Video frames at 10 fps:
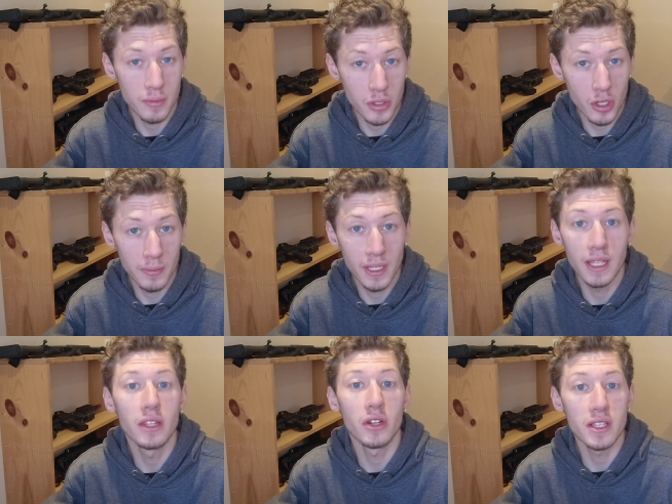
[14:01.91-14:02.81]
observed,
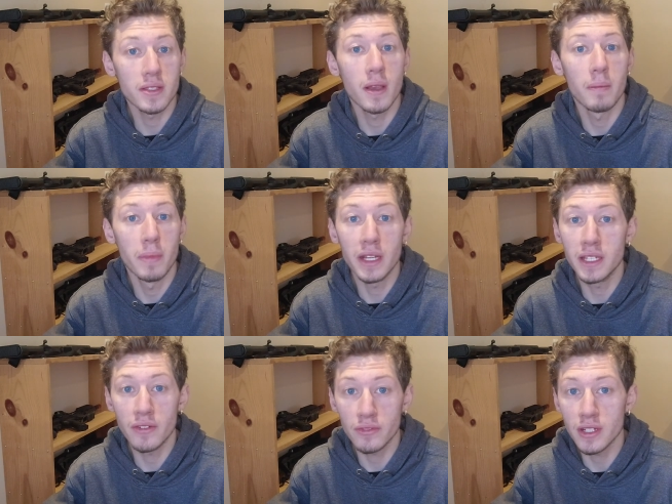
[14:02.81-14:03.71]
there is a big
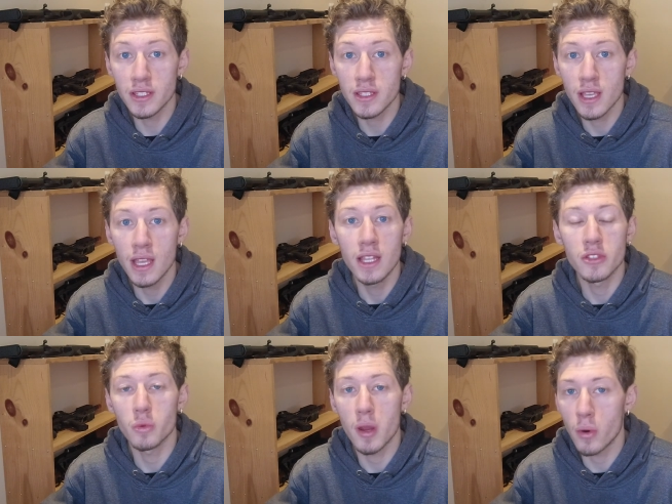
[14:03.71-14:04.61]
difference.
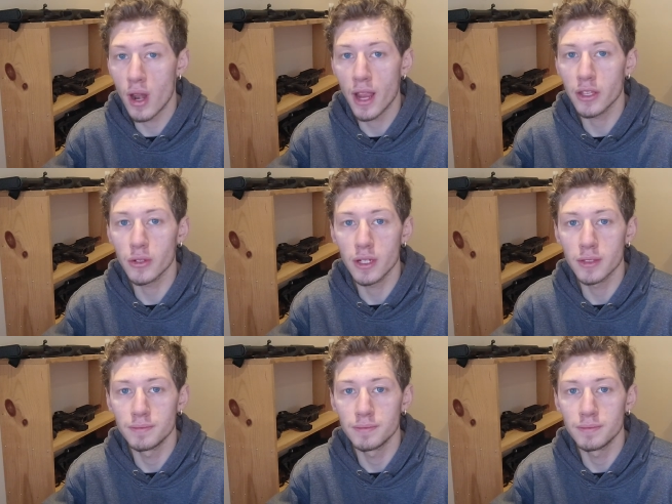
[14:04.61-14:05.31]
It's way more accurate.